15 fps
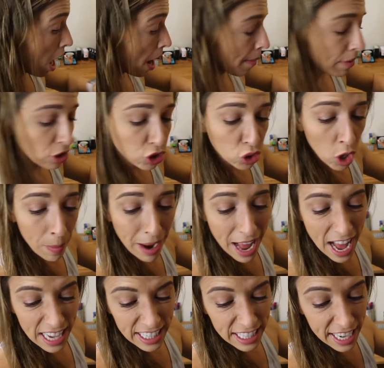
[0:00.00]
I'm gonna store my
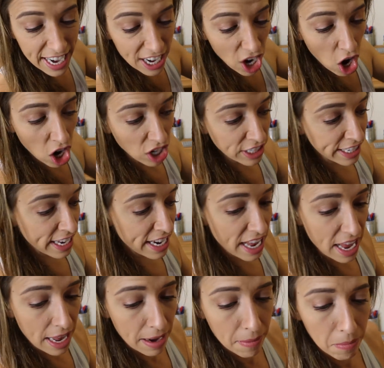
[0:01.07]
SD cards in
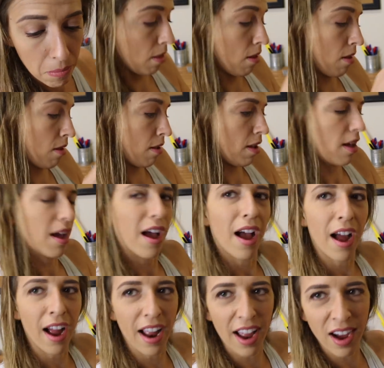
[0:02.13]
it.
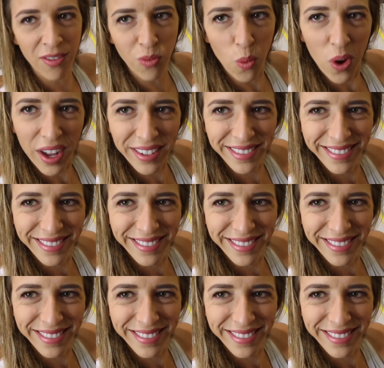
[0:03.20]
I have one.